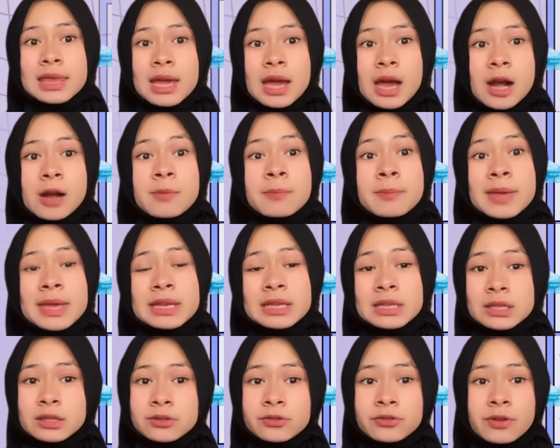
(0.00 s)
There are
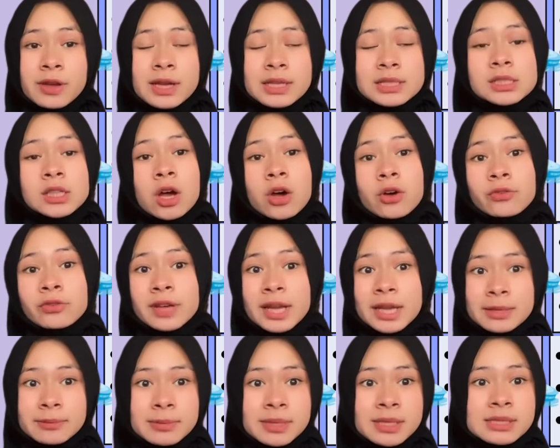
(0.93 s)
many effects of
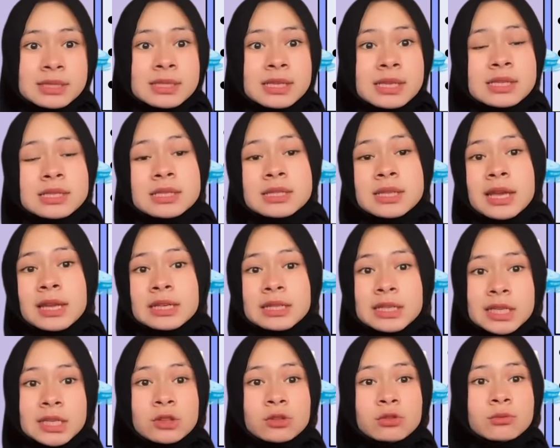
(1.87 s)
climate change that
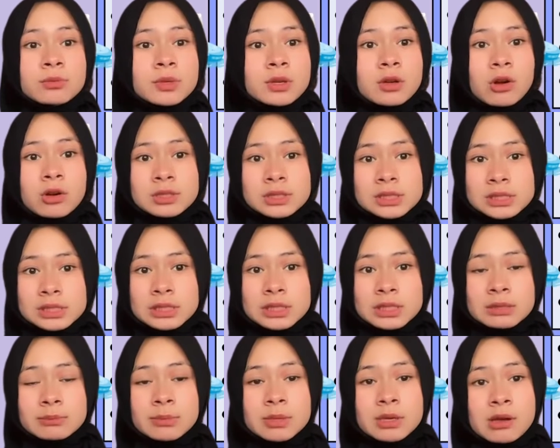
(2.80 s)
need to be
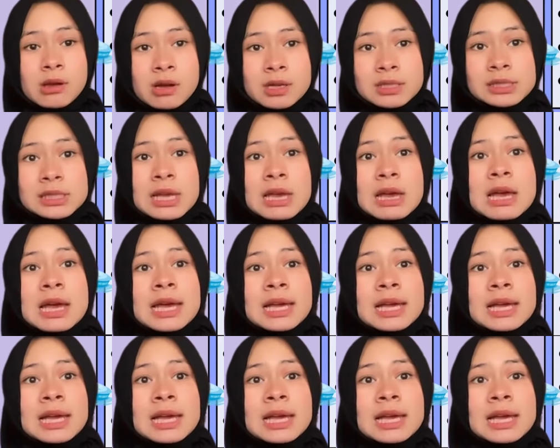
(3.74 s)
concerned because